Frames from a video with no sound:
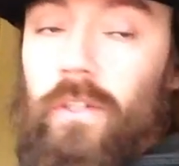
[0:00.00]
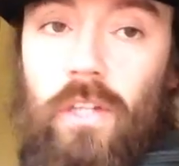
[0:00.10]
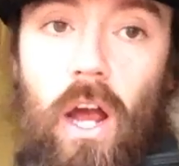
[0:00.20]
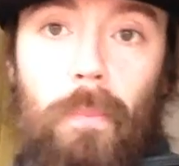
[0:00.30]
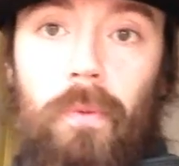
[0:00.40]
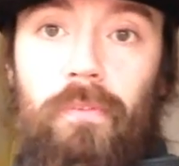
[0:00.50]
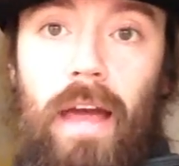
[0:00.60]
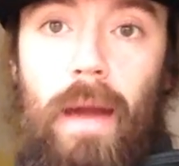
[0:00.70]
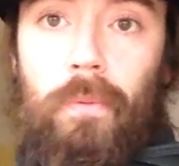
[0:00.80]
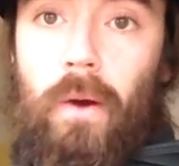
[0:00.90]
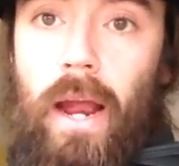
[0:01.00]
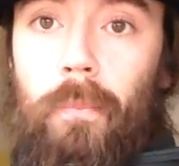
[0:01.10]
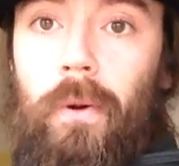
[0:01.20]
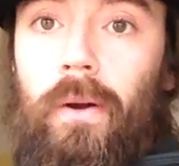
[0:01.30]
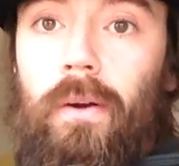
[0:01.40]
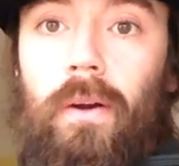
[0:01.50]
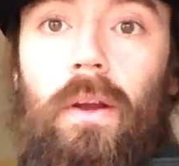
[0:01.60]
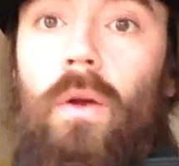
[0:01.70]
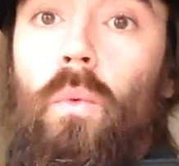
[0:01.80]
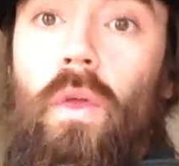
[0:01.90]
top of that primer
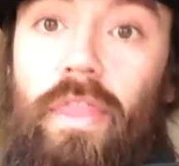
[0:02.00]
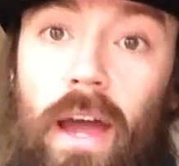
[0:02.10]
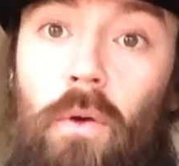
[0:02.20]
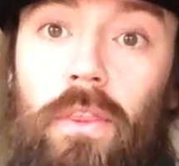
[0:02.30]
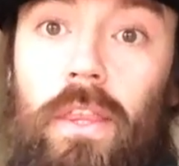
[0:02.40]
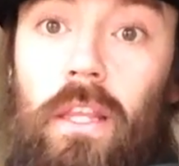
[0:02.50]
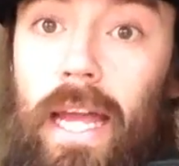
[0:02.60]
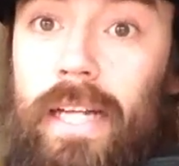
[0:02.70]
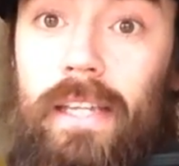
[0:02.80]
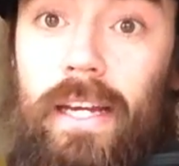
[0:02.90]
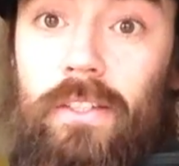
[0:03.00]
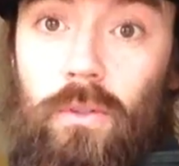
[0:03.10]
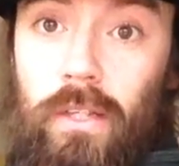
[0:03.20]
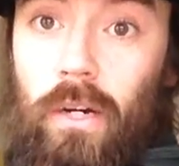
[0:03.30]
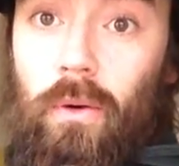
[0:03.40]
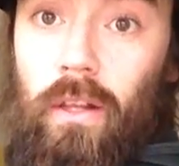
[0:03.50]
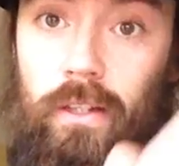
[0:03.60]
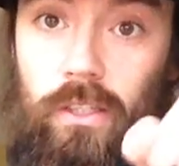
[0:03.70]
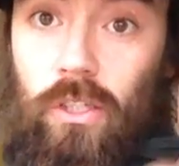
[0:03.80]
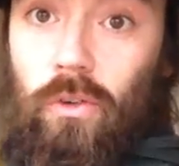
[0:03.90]
without the latex or the acrylic
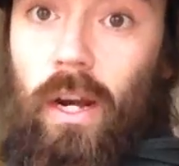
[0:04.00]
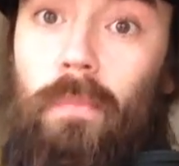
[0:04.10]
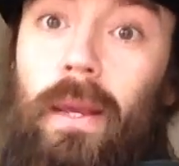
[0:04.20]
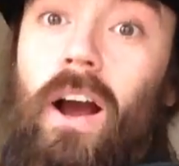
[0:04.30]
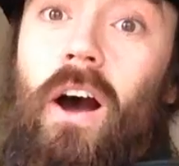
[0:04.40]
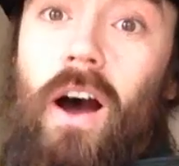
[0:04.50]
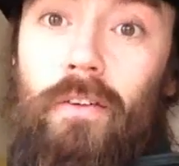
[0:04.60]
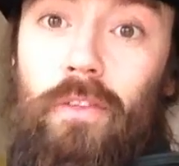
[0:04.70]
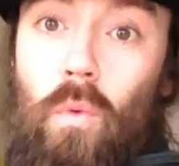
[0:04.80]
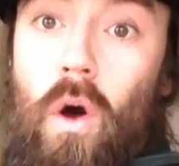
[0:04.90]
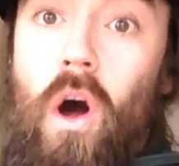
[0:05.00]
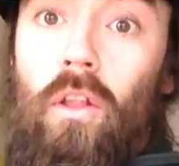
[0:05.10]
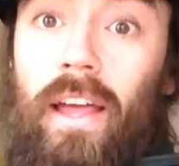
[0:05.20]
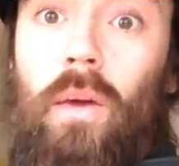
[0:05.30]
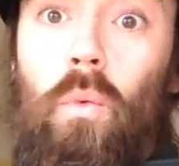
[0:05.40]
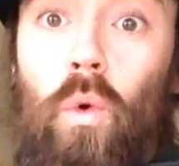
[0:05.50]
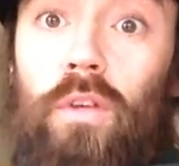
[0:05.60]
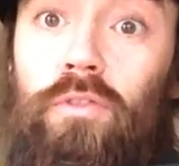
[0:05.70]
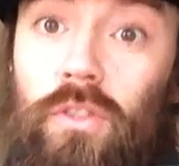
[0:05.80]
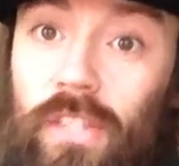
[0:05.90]
scraping off the wall like it would
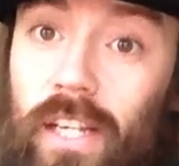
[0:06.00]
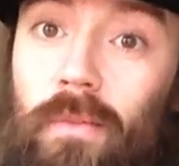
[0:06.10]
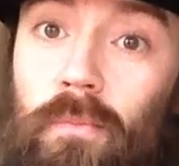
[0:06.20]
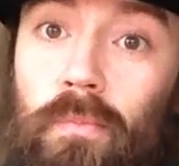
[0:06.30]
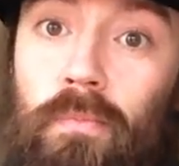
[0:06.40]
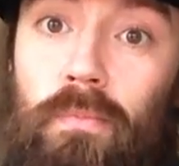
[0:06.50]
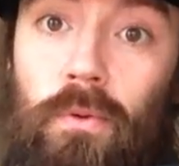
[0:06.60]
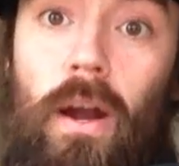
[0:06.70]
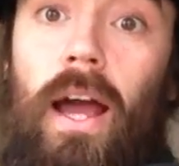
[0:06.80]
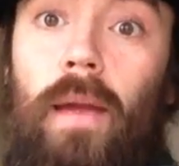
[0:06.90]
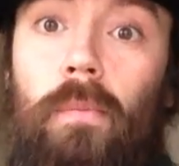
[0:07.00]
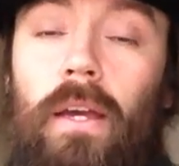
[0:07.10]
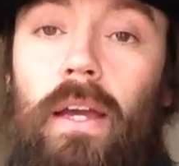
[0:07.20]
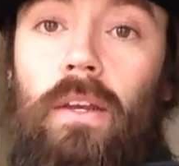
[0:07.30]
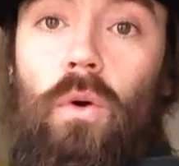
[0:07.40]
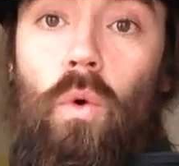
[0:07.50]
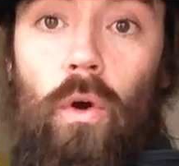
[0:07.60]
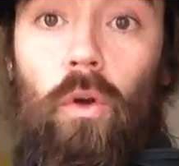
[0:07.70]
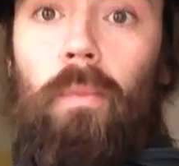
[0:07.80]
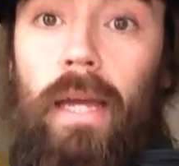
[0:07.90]
if you didn't prime an
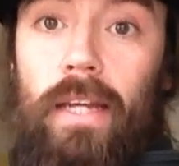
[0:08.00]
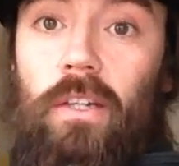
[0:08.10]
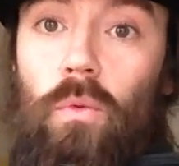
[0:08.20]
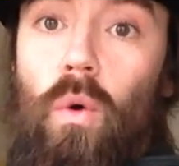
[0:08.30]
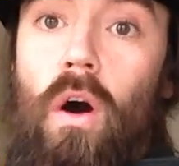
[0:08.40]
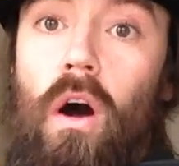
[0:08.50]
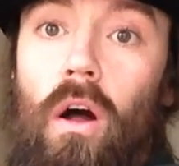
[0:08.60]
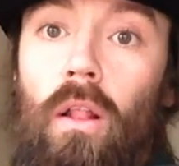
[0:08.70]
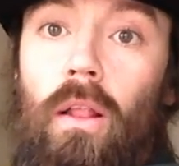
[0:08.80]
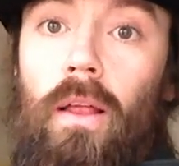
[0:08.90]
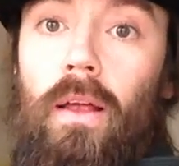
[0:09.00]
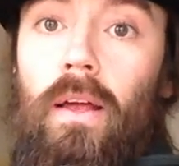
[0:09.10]
oil painted wall.